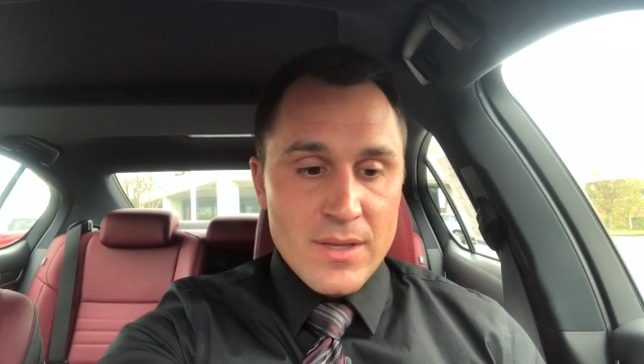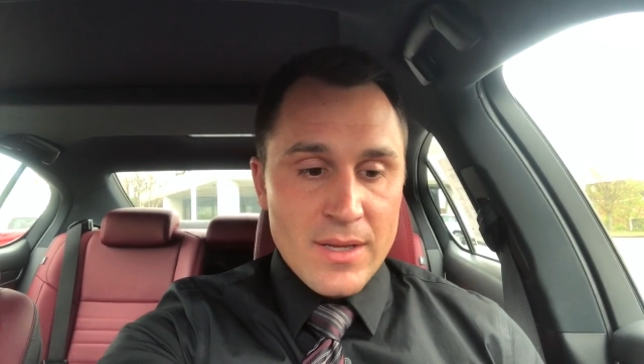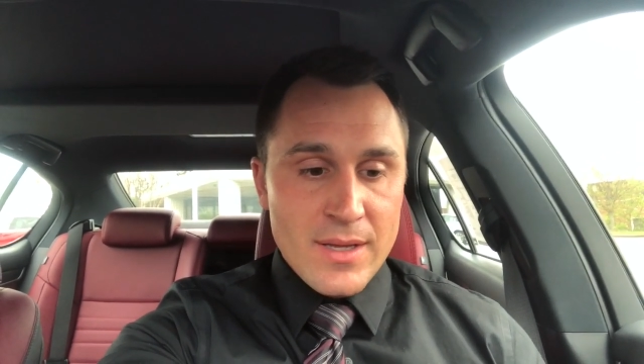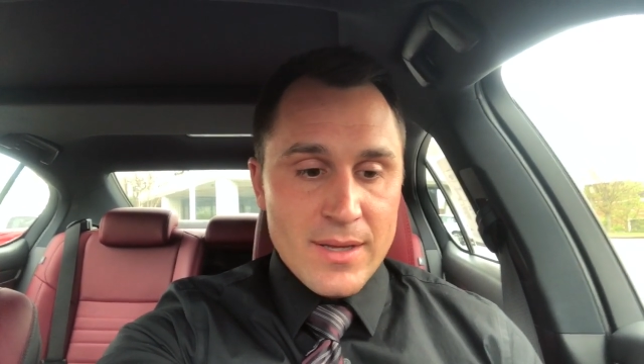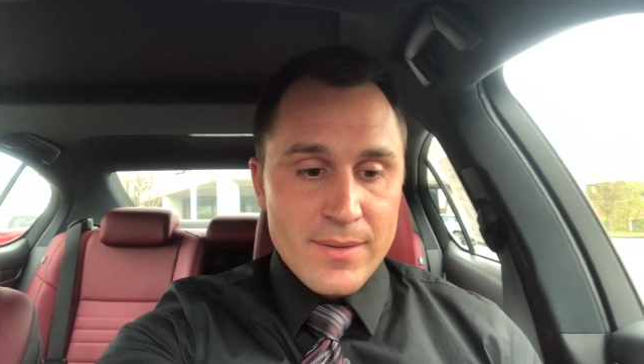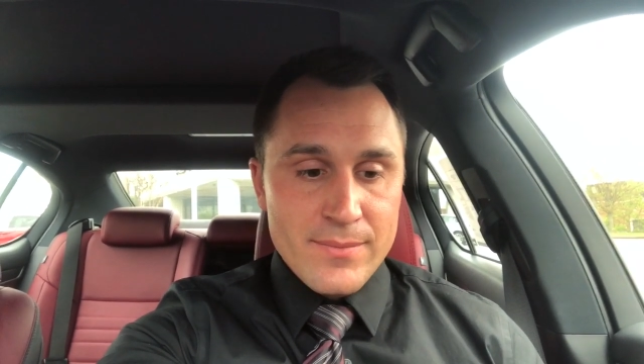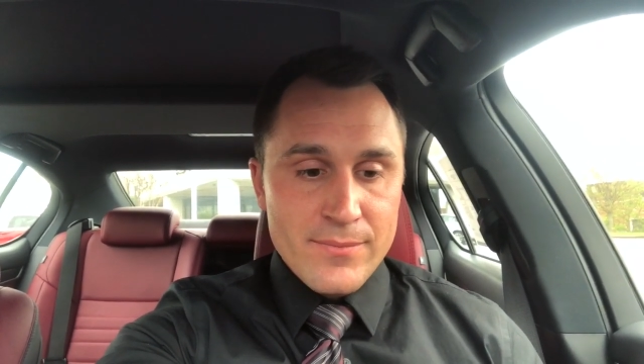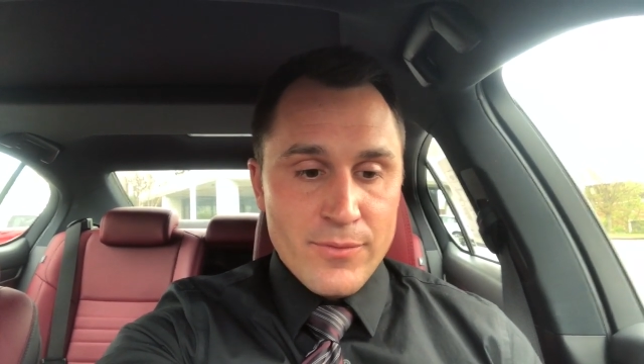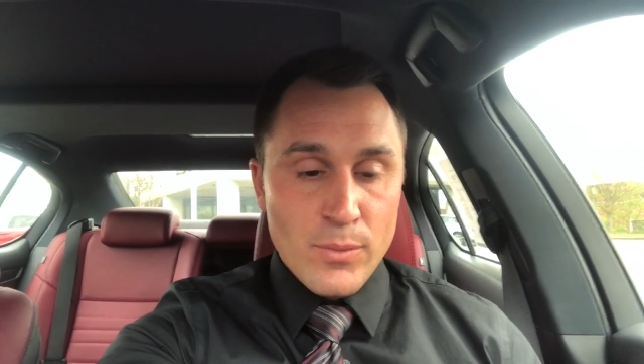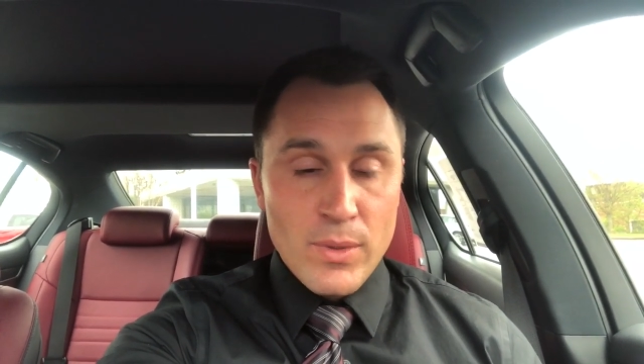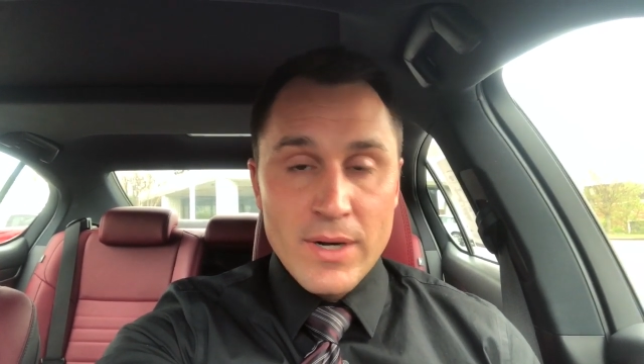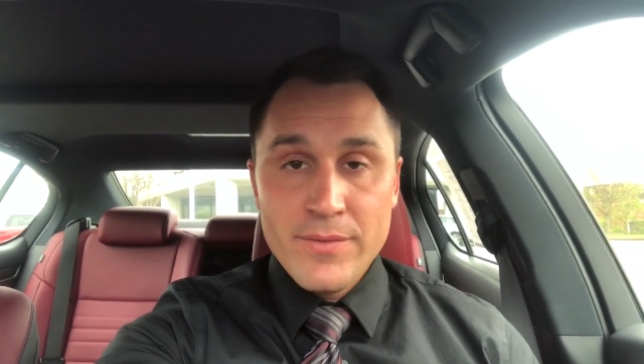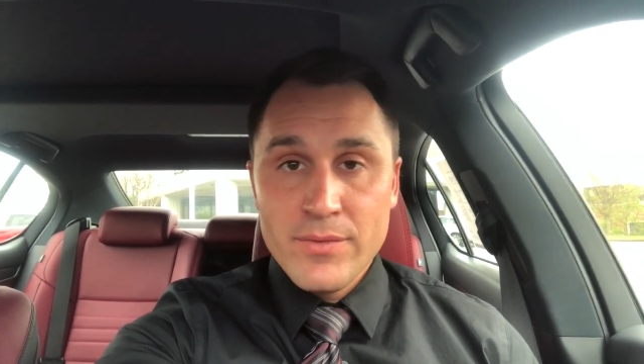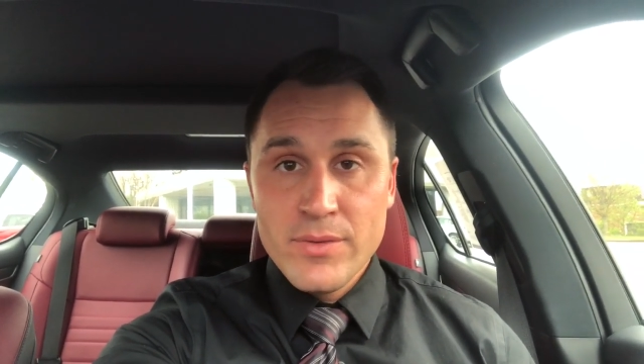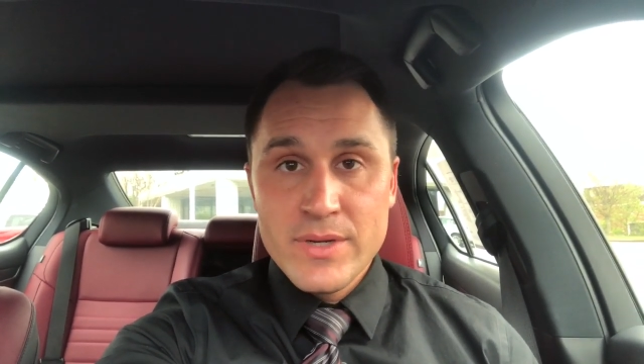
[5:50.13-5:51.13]
um, for
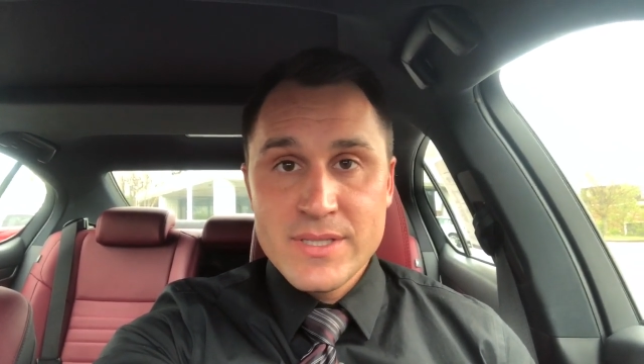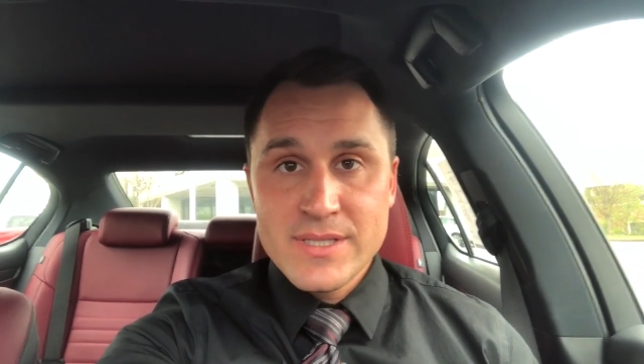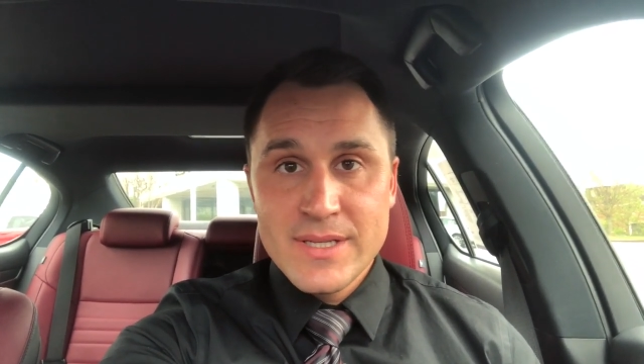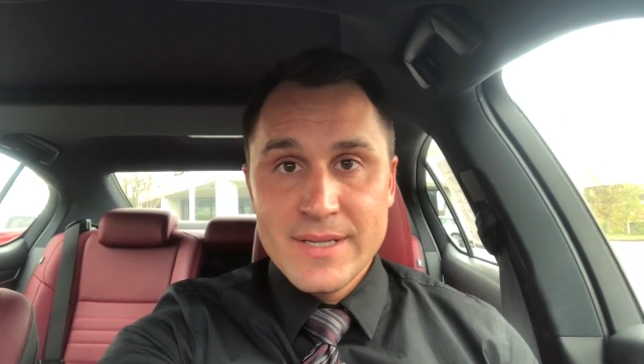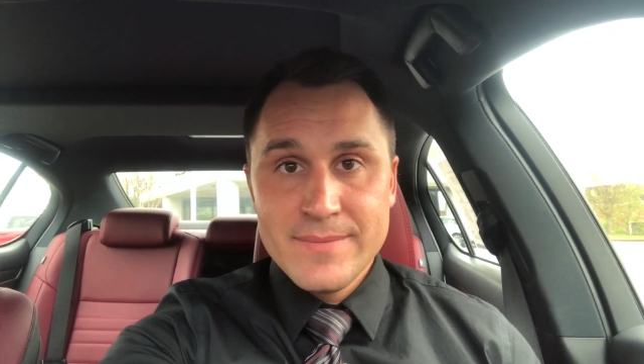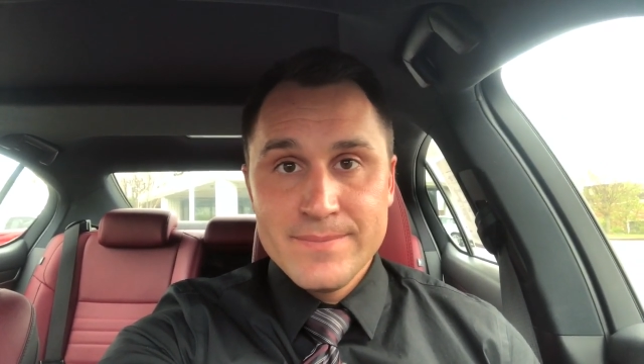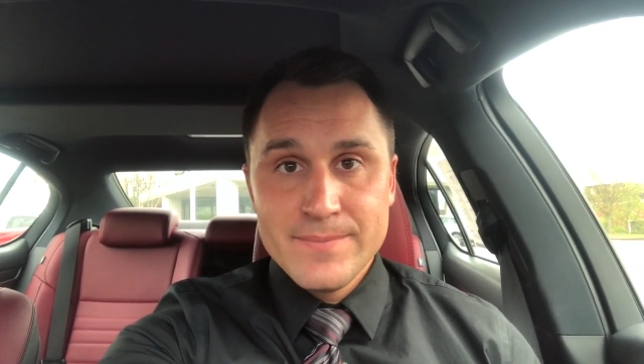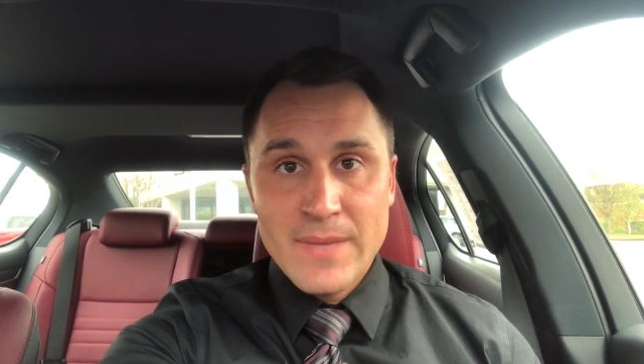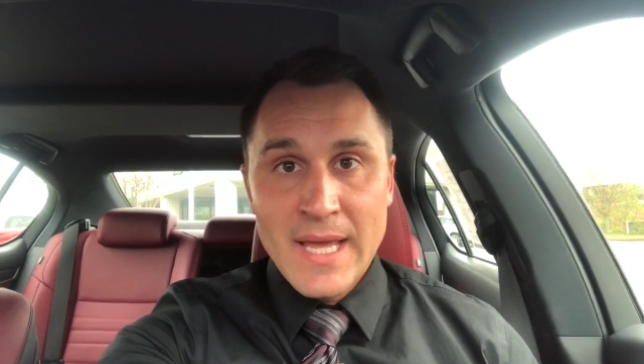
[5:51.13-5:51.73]
whatever reason